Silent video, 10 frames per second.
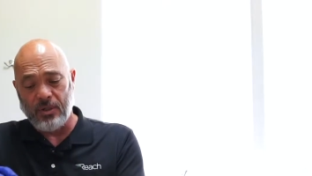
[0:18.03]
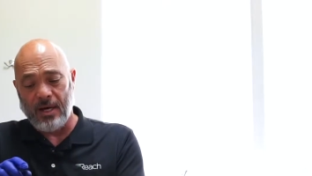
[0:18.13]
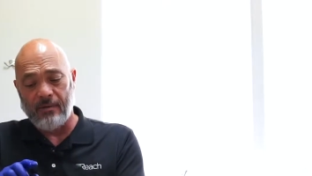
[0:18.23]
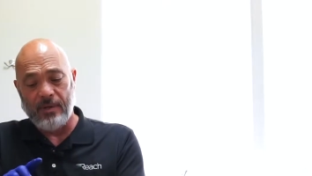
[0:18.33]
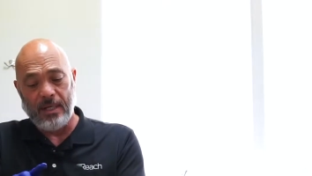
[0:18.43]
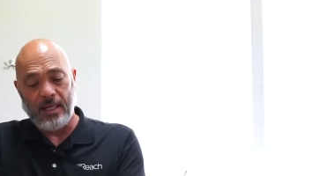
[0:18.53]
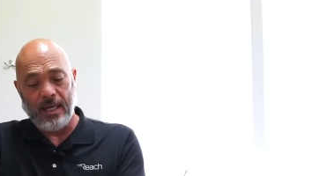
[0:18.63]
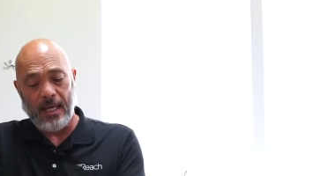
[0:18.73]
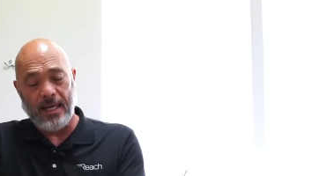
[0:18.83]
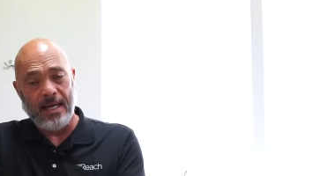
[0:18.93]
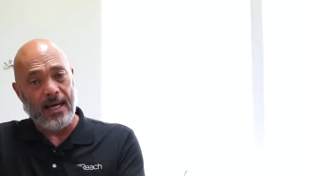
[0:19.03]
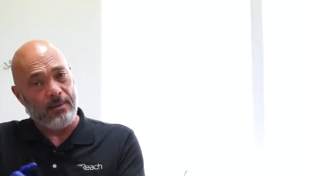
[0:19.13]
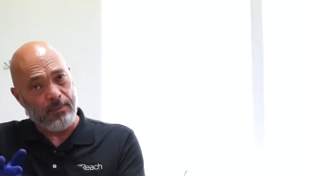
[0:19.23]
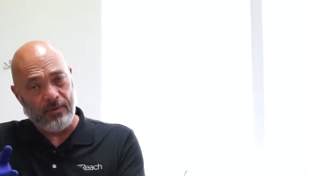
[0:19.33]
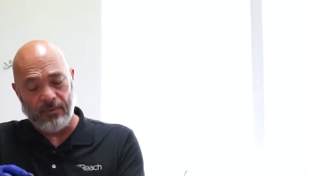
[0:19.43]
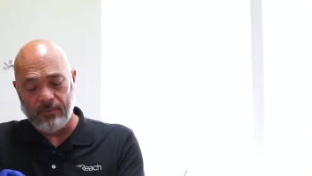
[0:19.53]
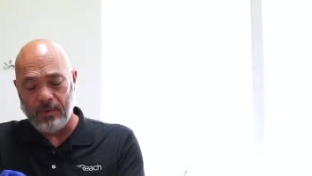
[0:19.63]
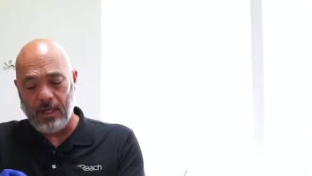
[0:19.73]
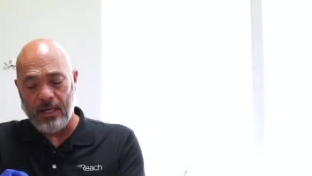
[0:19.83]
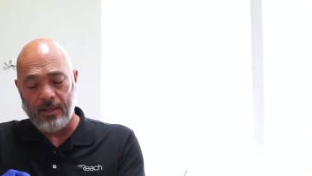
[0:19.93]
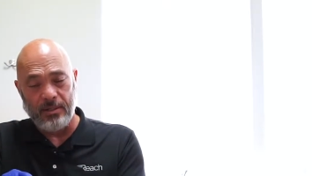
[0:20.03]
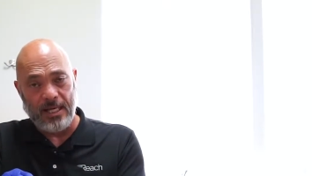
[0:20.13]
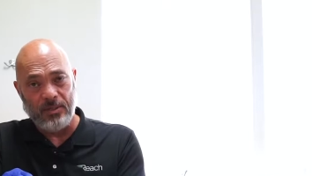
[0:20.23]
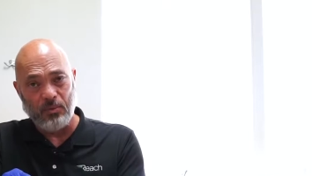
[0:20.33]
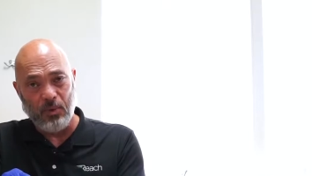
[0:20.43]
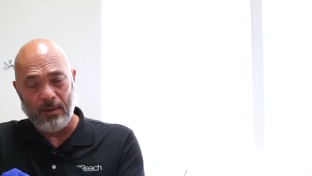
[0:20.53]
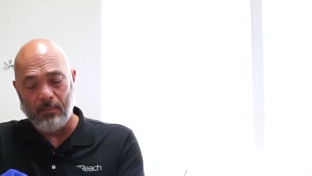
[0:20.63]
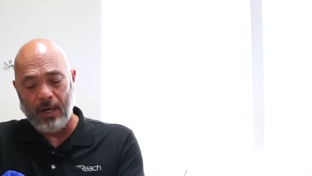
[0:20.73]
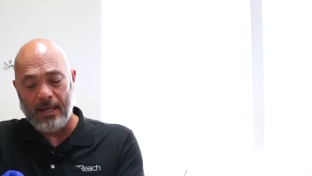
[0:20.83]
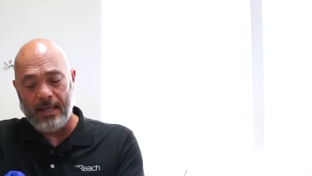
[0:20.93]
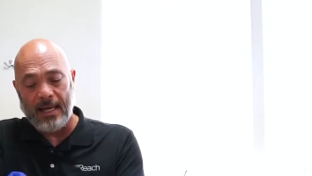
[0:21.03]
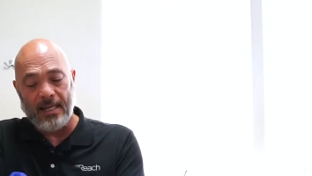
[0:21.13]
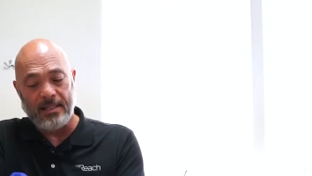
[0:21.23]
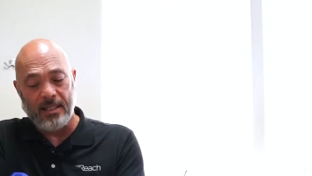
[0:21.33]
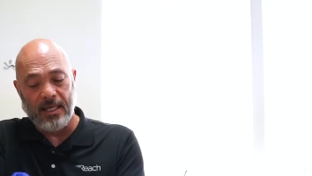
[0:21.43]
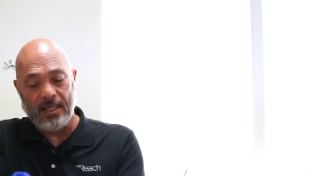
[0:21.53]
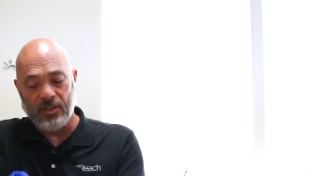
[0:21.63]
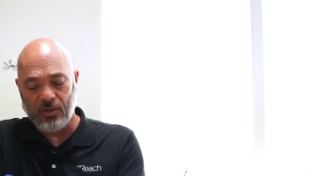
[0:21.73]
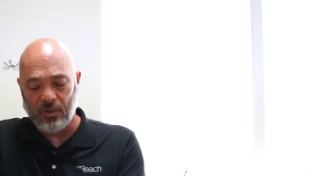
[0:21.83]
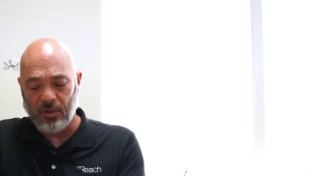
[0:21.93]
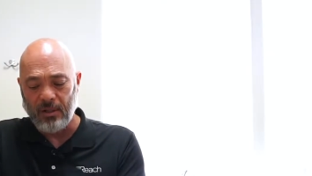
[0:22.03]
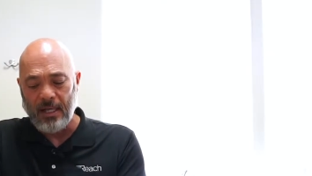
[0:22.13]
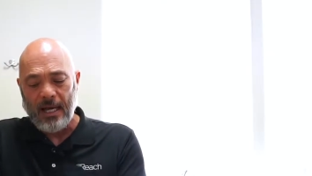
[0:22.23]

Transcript: You have the ADAC, that's one brand that has the external,